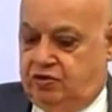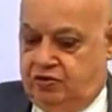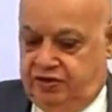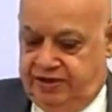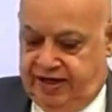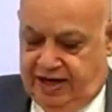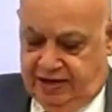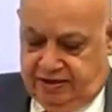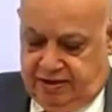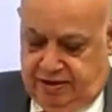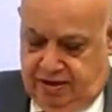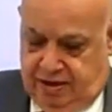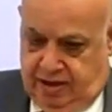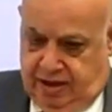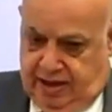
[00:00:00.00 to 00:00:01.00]
To that
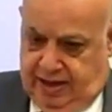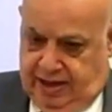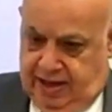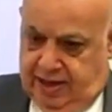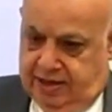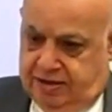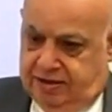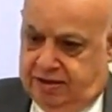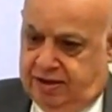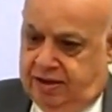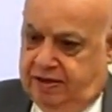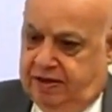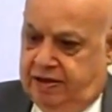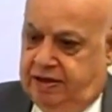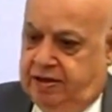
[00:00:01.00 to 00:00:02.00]
end,
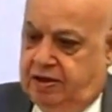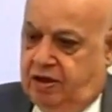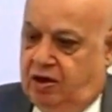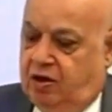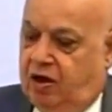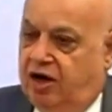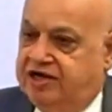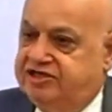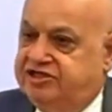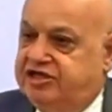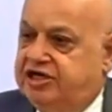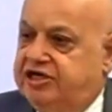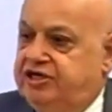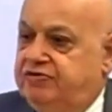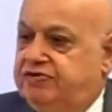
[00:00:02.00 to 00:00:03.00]

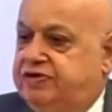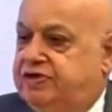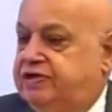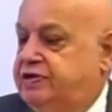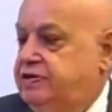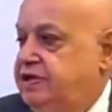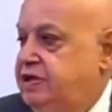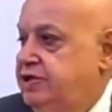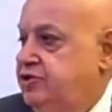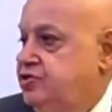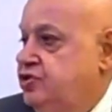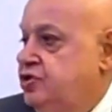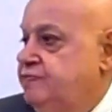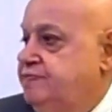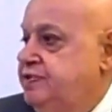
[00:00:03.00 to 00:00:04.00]
Isaac Newton
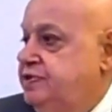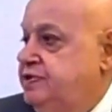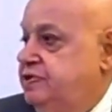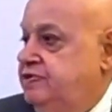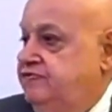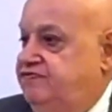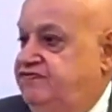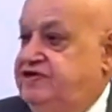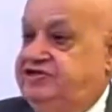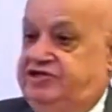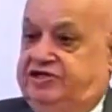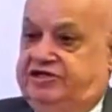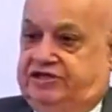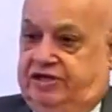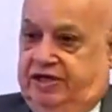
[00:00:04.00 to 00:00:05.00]
interpreted
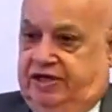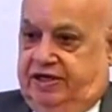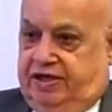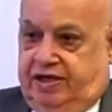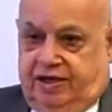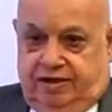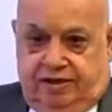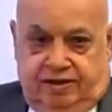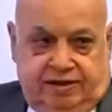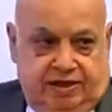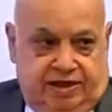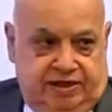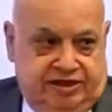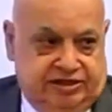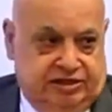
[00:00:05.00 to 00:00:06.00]
physics like that
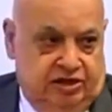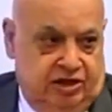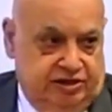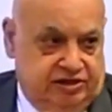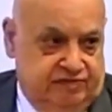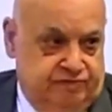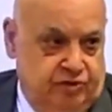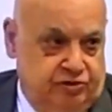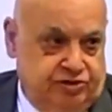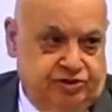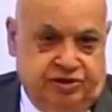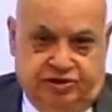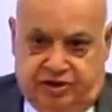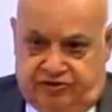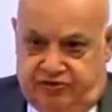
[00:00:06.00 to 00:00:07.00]
his laws of
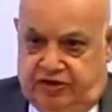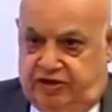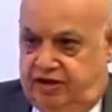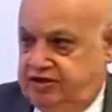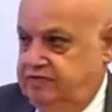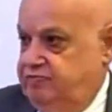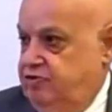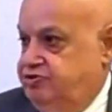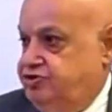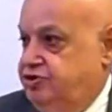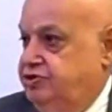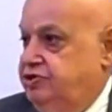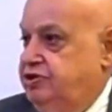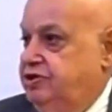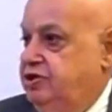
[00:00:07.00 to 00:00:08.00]
motion, the 3 laws of
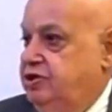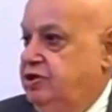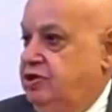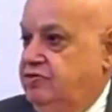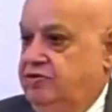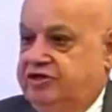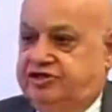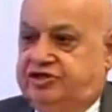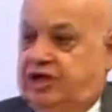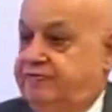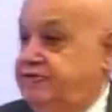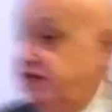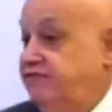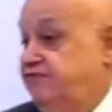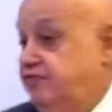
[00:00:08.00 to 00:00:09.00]
motion, was
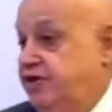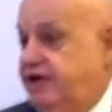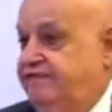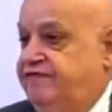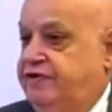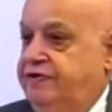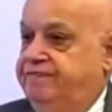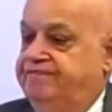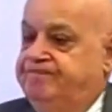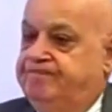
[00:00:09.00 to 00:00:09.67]
something forever.